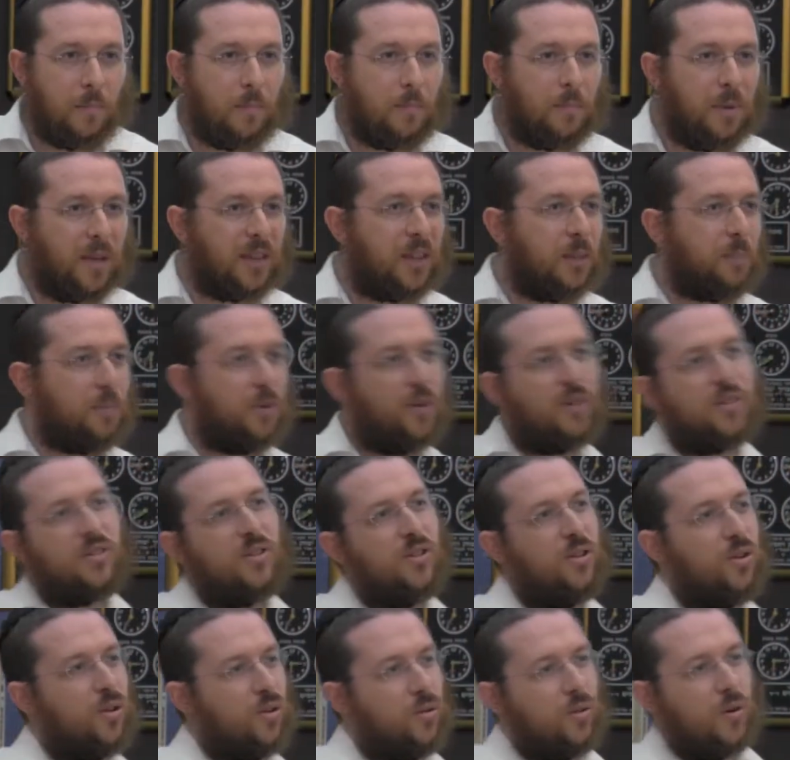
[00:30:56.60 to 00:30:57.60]
But the
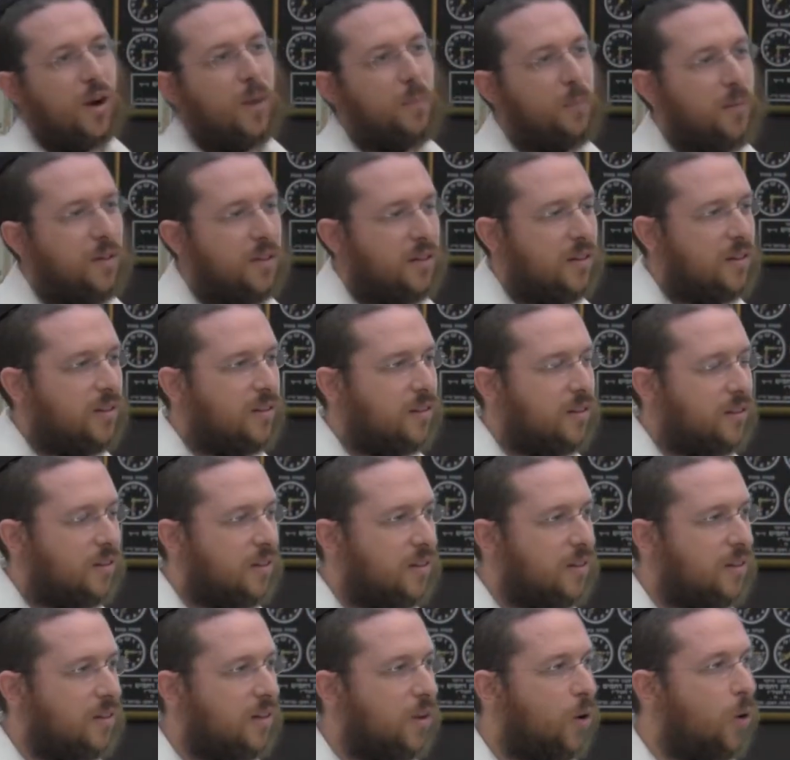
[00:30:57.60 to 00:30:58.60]
person who grew up with it
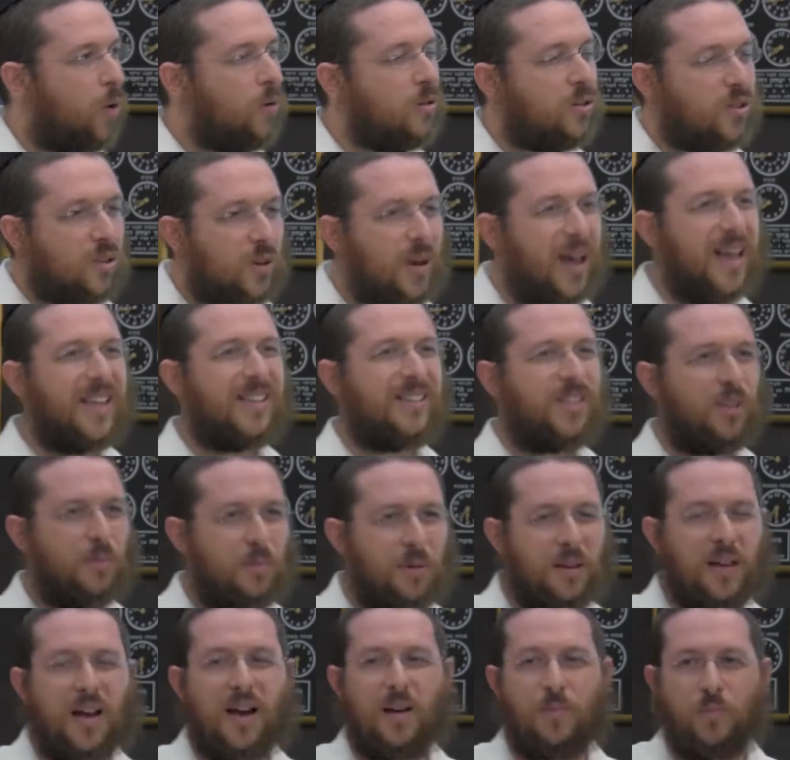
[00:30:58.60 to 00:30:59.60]
also has to
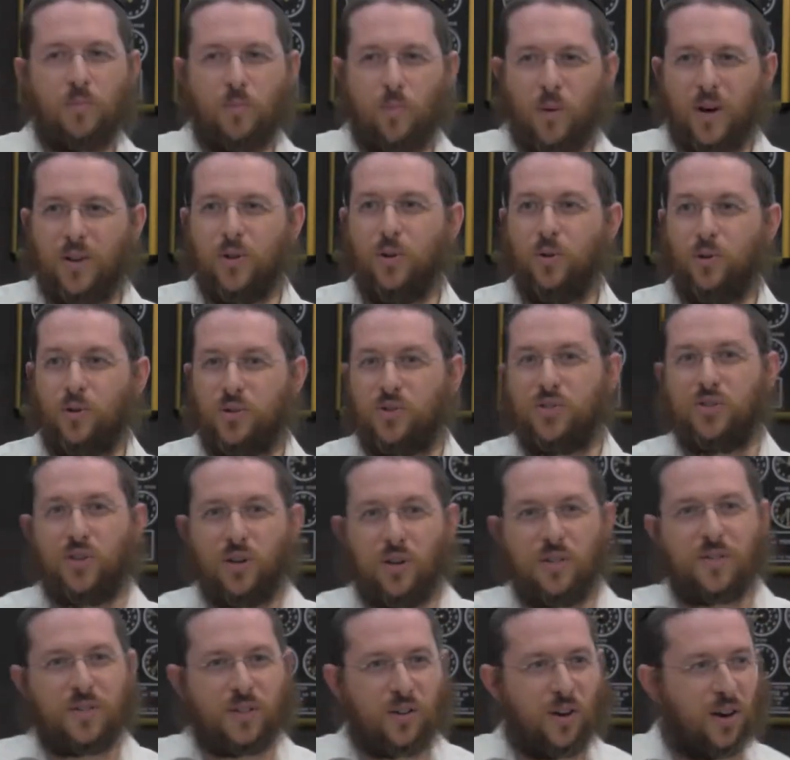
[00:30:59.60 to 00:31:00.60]
become one who
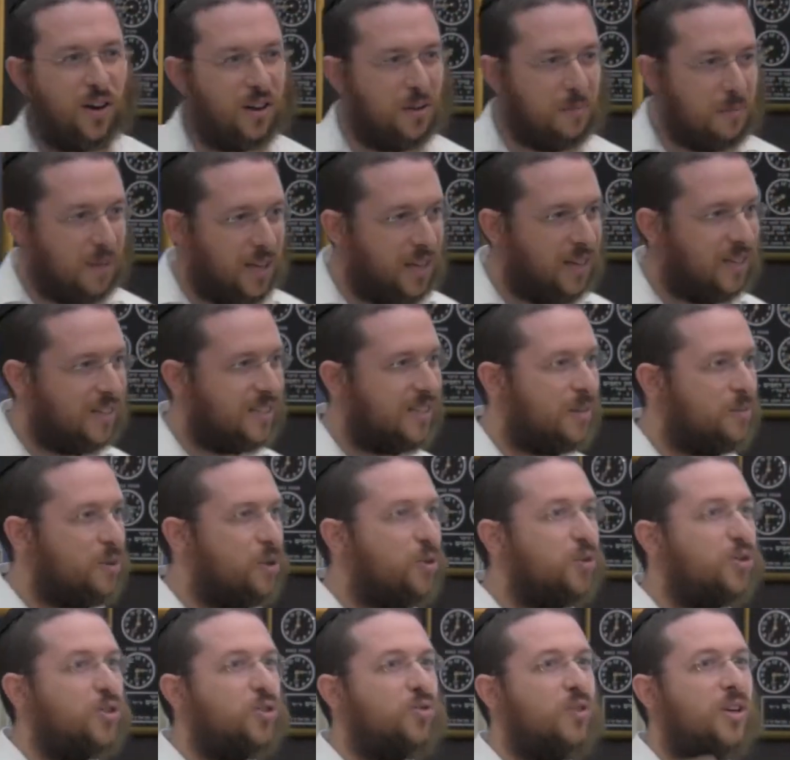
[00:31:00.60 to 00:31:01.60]
serves God, meaning
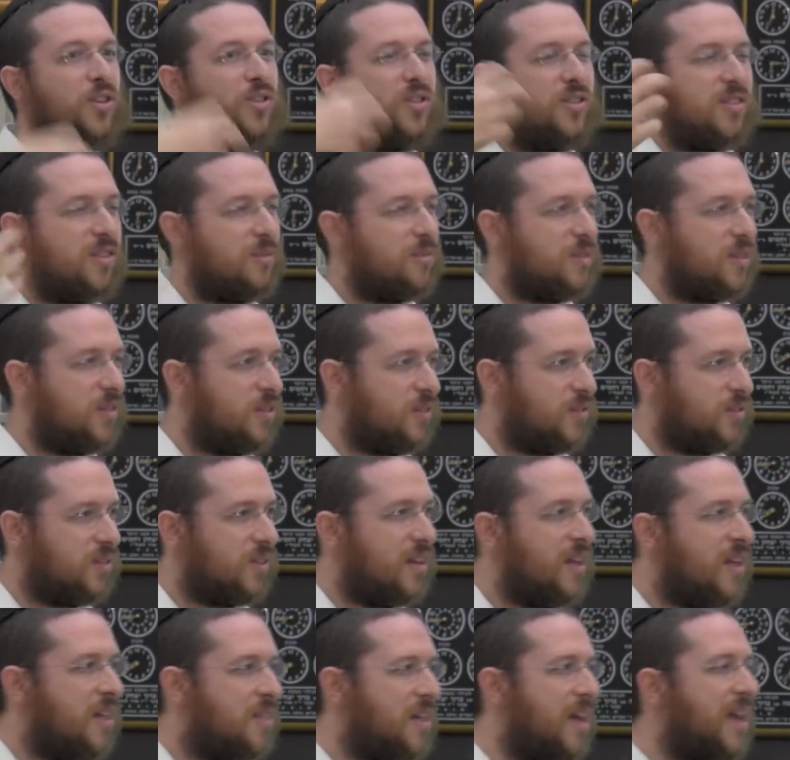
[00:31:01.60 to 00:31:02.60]
somebody who stretches
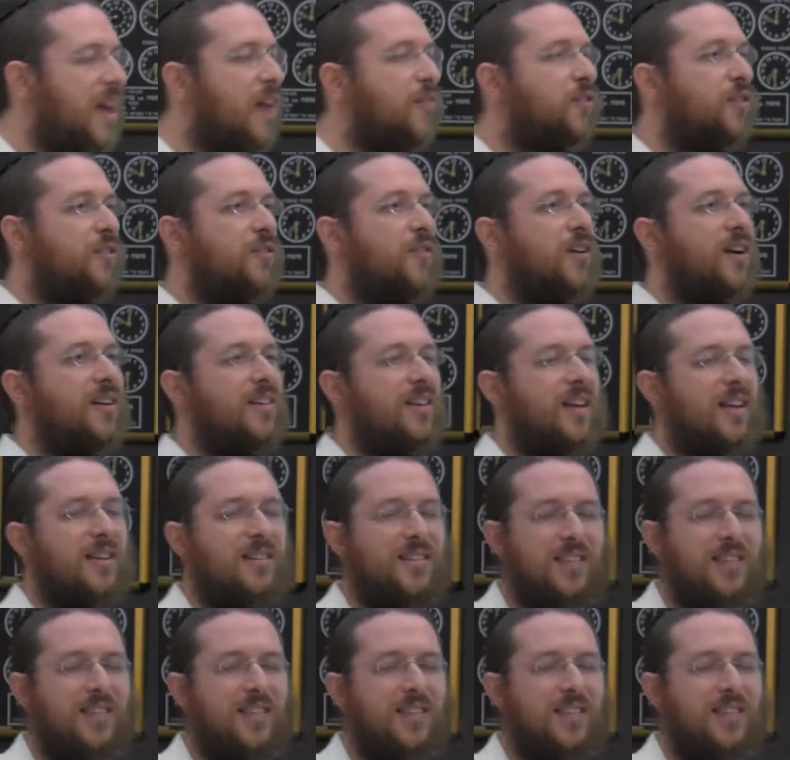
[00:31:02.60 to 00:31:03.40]
themselves. They have to find a